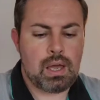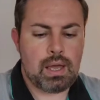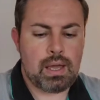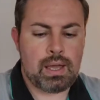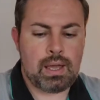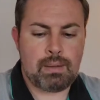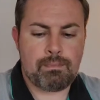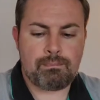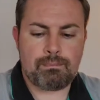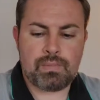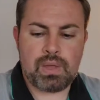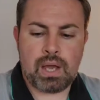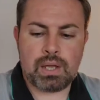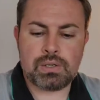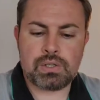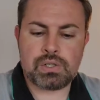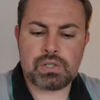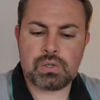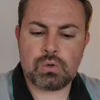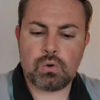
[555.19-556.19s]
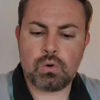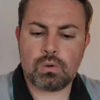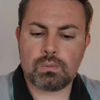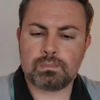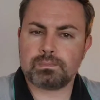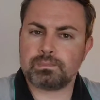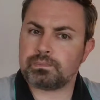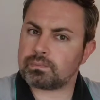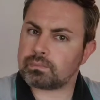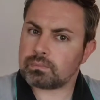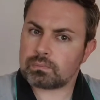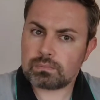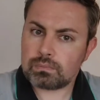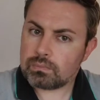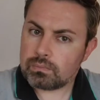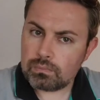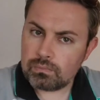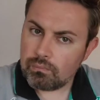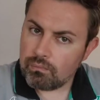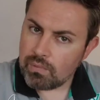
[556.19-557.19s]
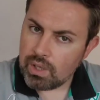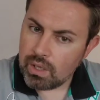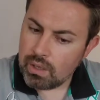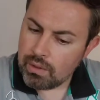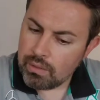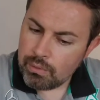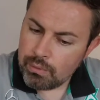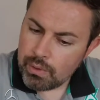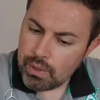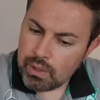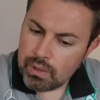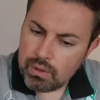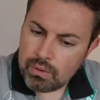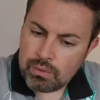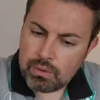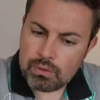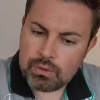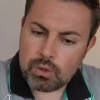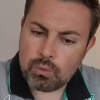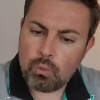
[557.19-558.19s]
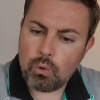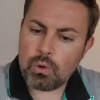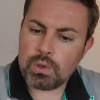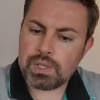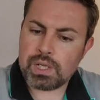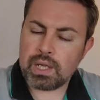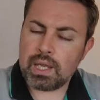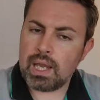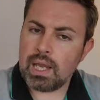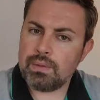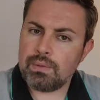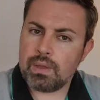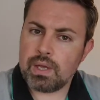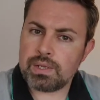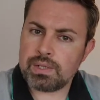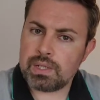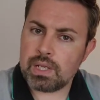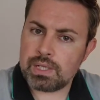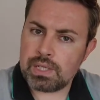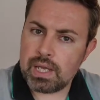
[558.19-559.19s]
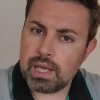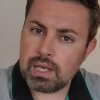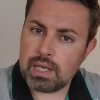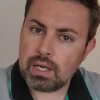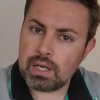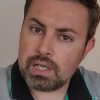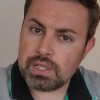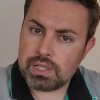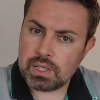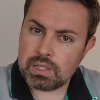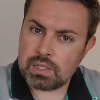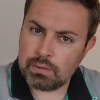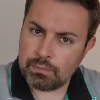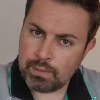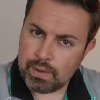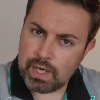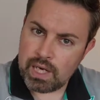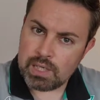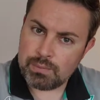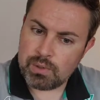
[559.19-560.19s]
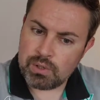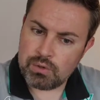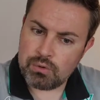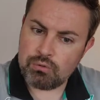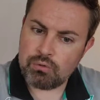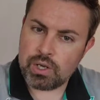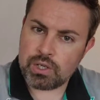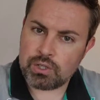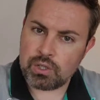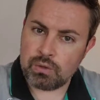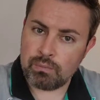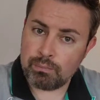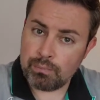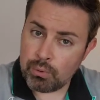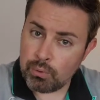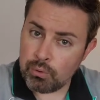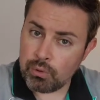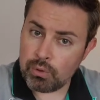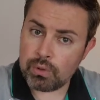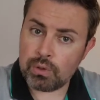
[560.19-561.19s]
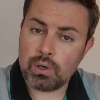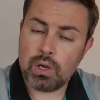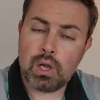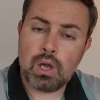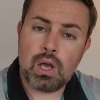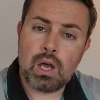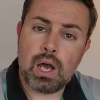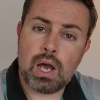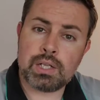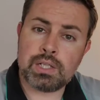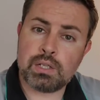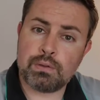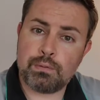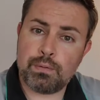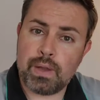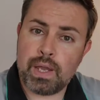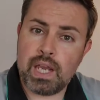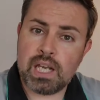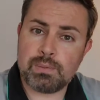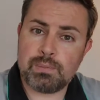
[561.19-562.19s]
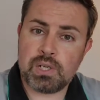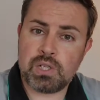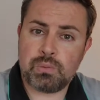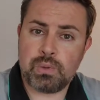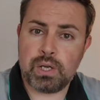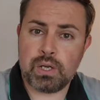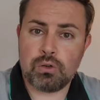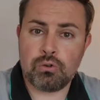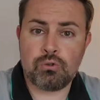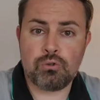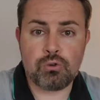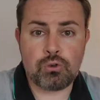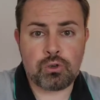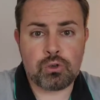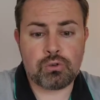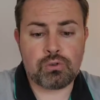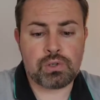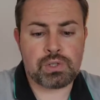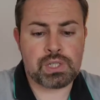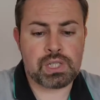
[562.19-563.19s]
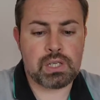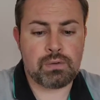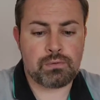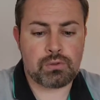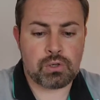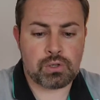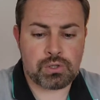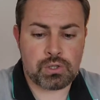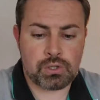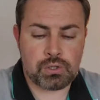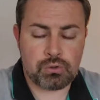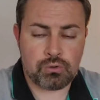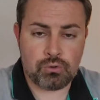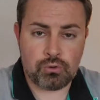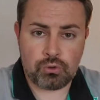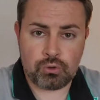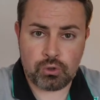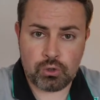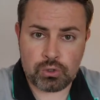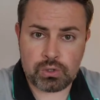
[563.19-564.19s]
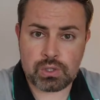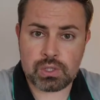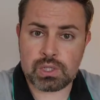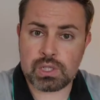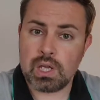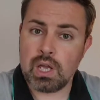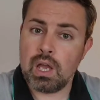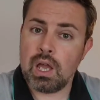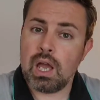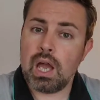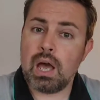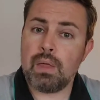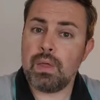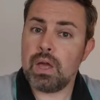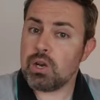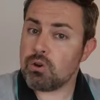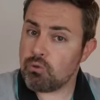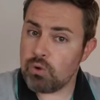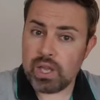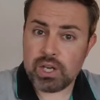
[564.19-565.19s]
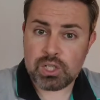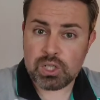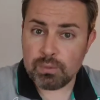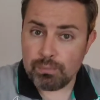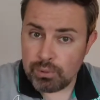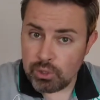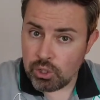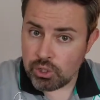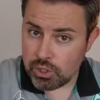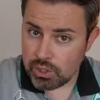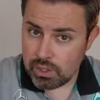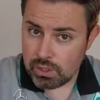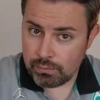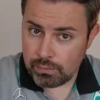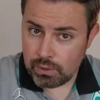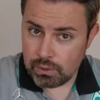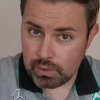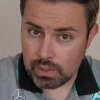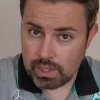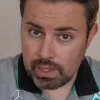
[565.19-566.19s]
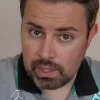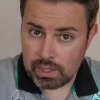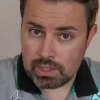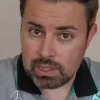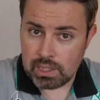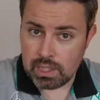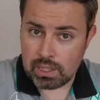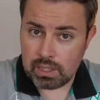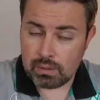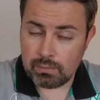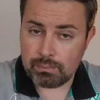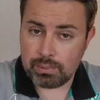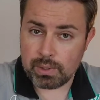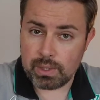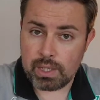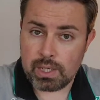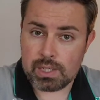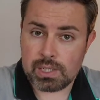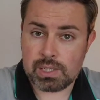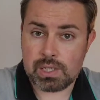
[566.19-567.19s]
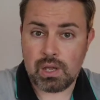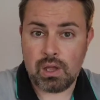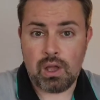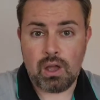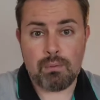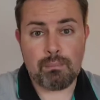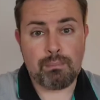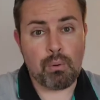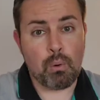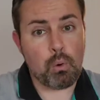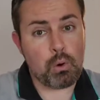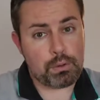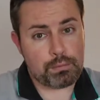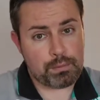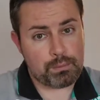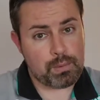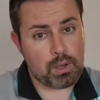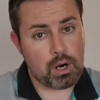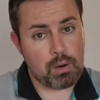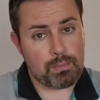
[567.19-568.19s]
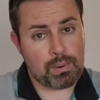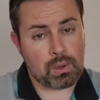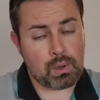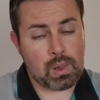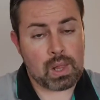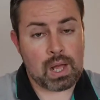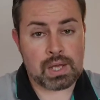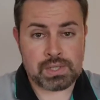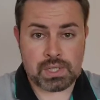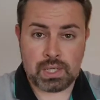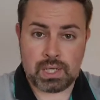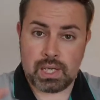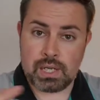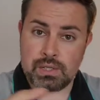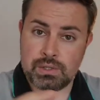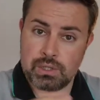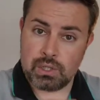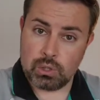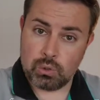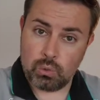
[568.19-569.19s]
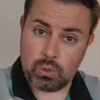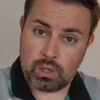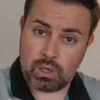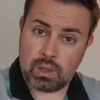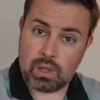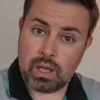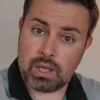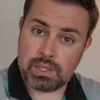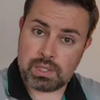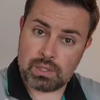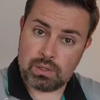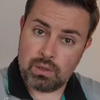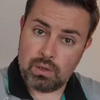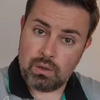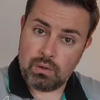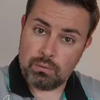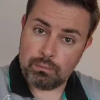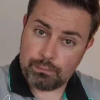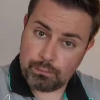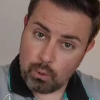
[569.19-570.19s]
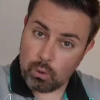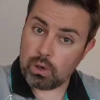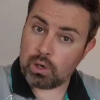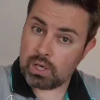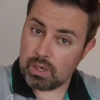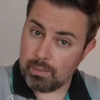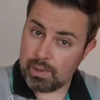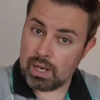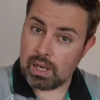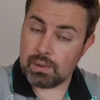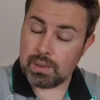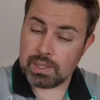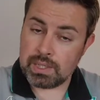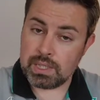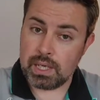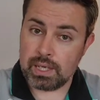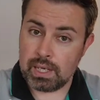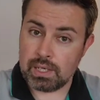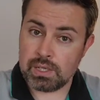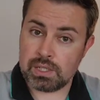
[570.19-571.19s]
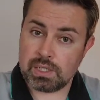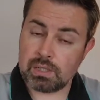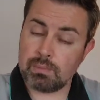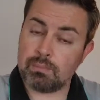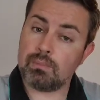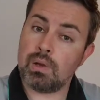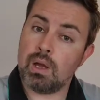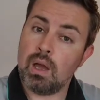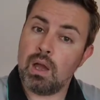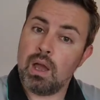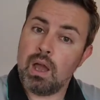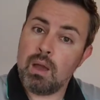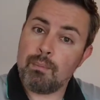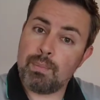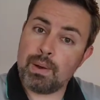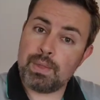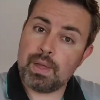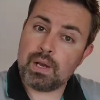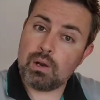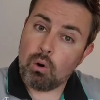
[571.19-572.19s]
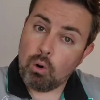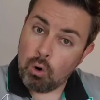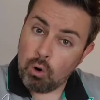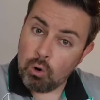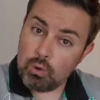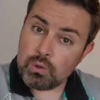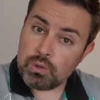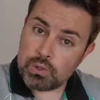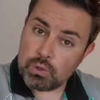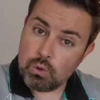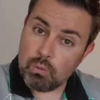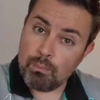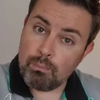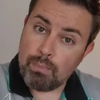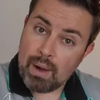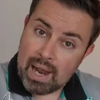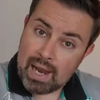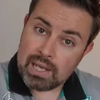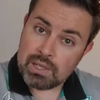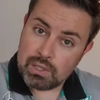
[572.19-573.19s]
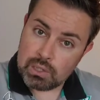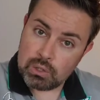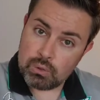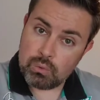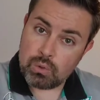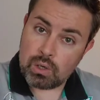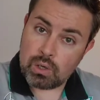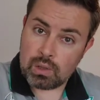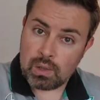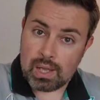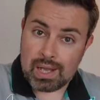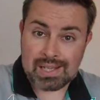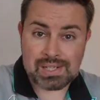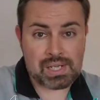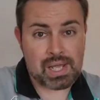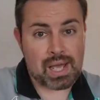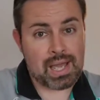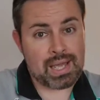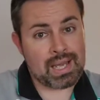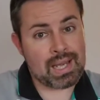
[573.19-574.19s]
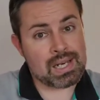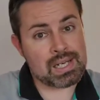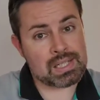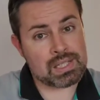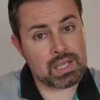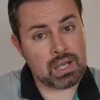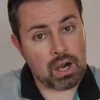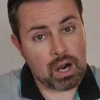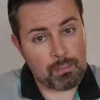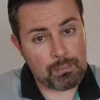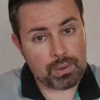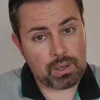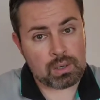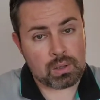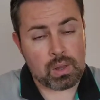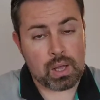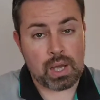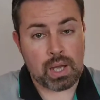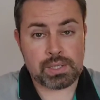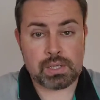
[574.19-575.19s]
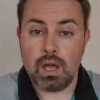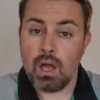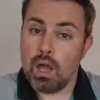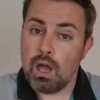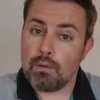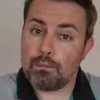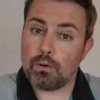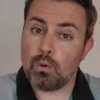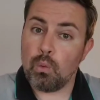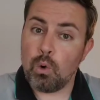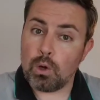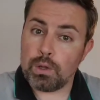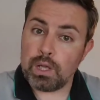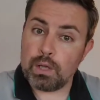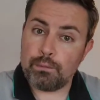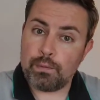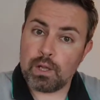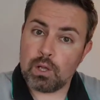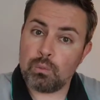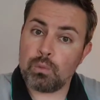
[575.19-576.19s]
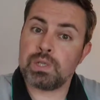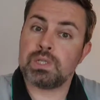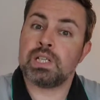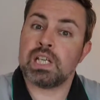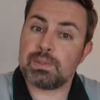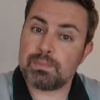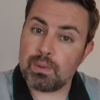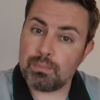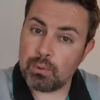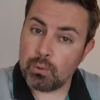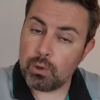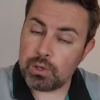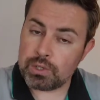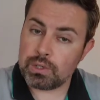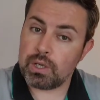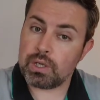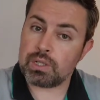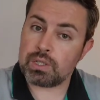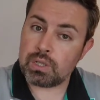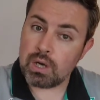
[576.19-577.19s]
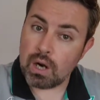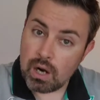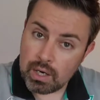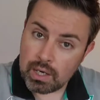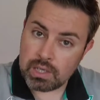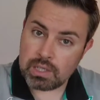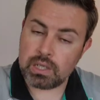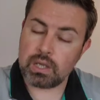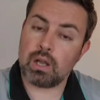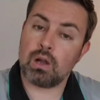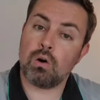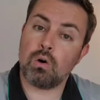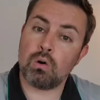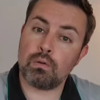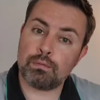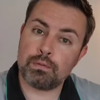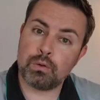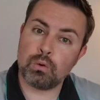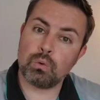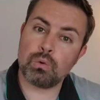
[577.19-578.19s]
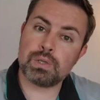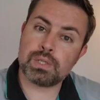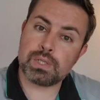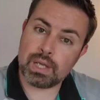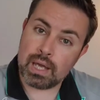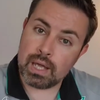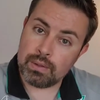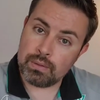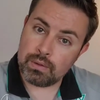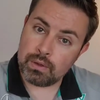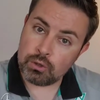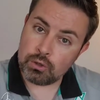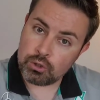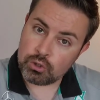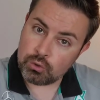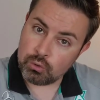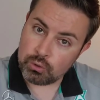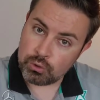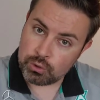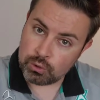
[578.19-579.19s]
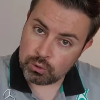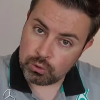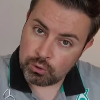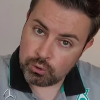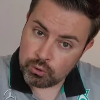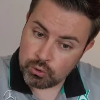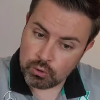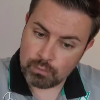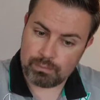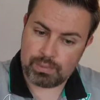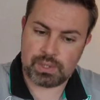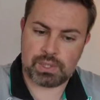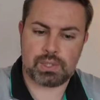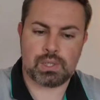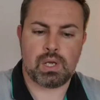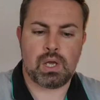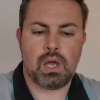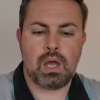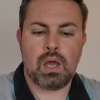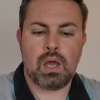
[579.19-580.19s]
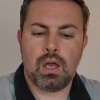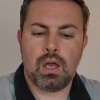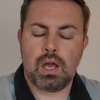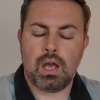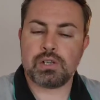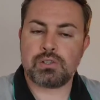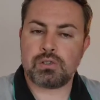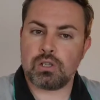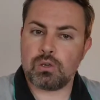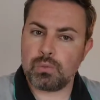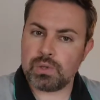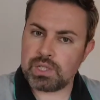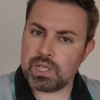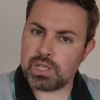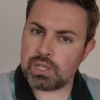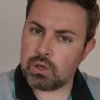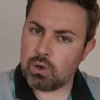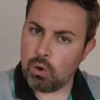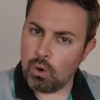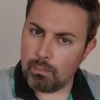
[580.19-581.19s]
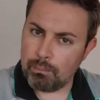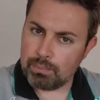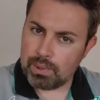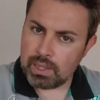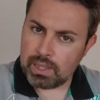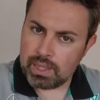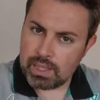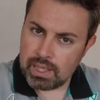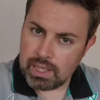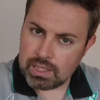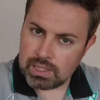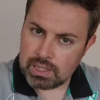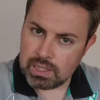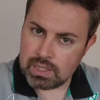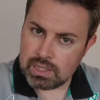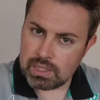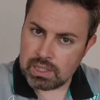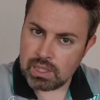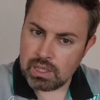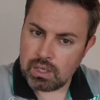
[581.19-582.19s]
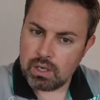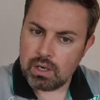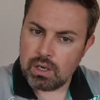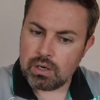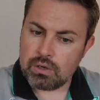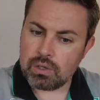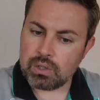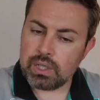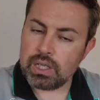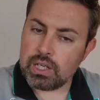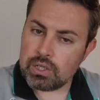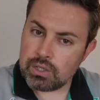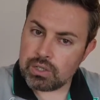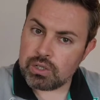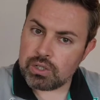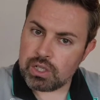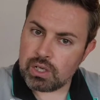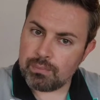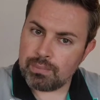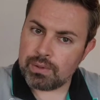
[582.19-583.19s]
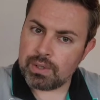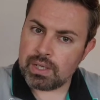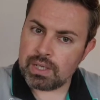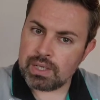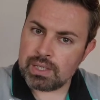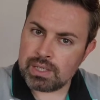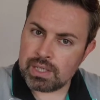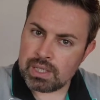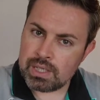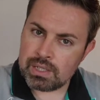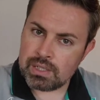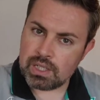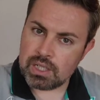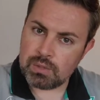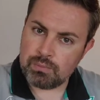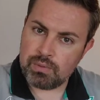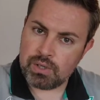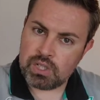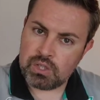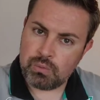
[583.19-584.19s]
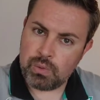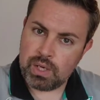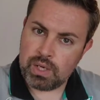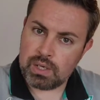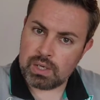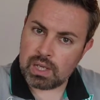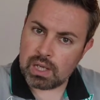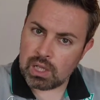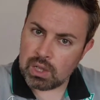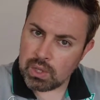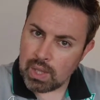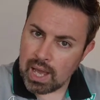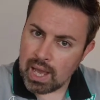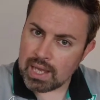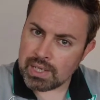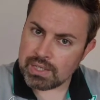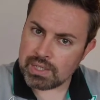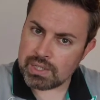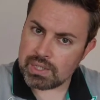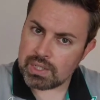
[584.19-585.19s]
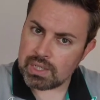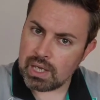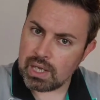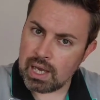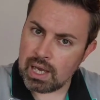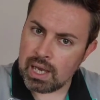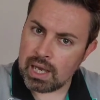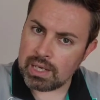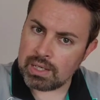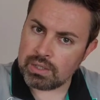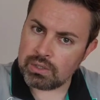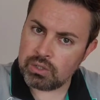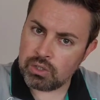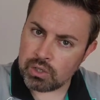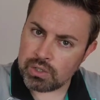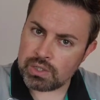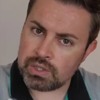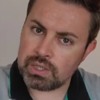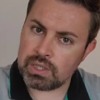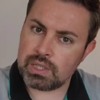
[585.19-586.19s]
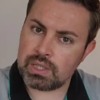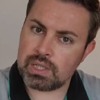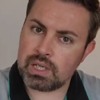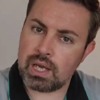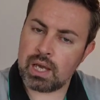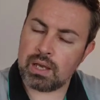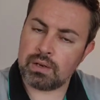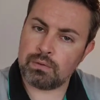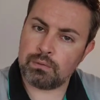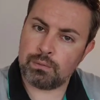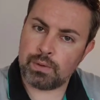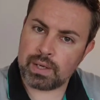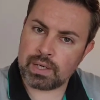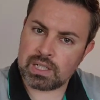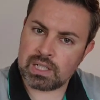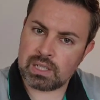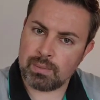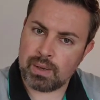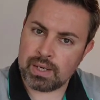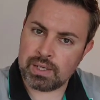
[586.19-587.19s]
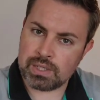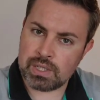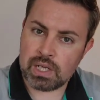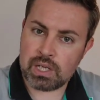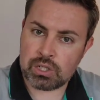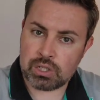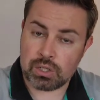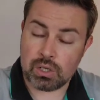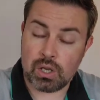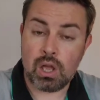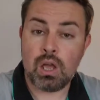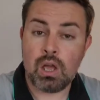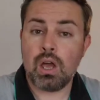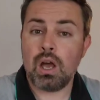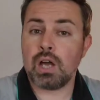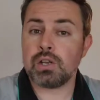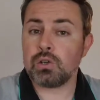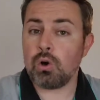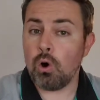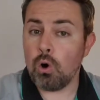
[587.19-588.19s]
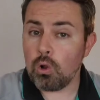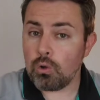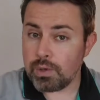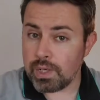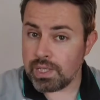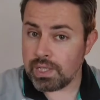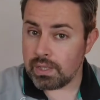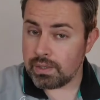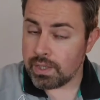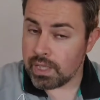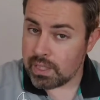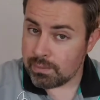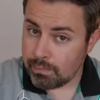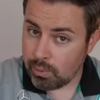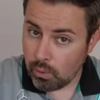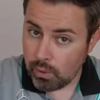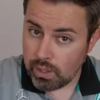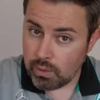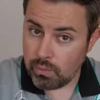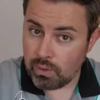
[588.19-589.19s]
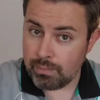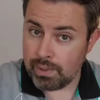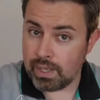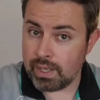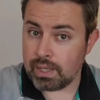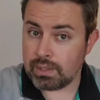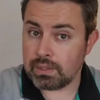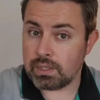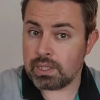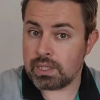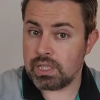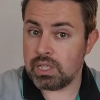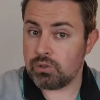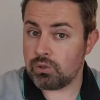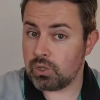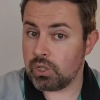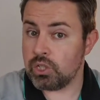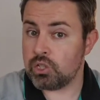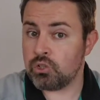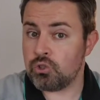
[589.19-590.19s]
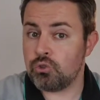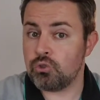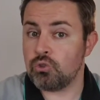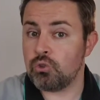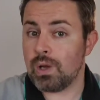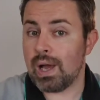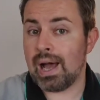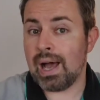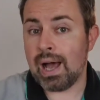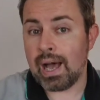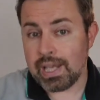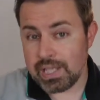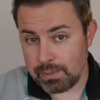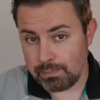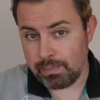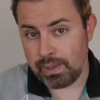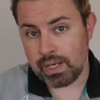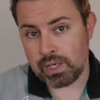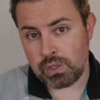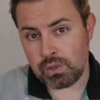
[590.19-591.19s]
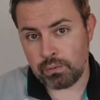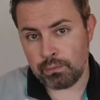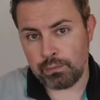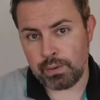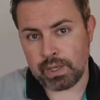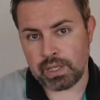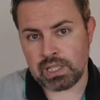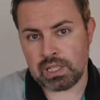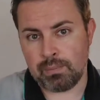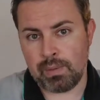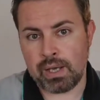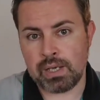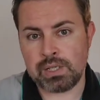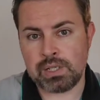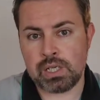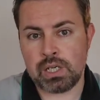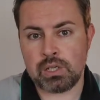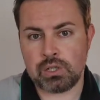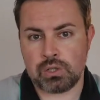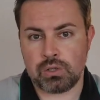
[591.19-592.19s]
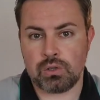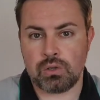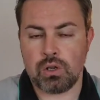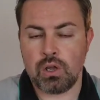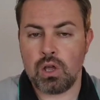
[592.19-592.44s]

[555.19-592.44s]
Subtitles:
And so there was, again, this increasing divide between rich and poor, a divide between who could receive justice, who couldn't, and then retribution, if you like, taking place both from the upper class against the lower class for criminality against them, but then also by the lower class against the upper class for what they felt was disproportionate targeting of those in their social groups. And so there was this complicated relationship that existed between class and justice and victimisation. And already at this point we begin to see really two aspects of victimisation.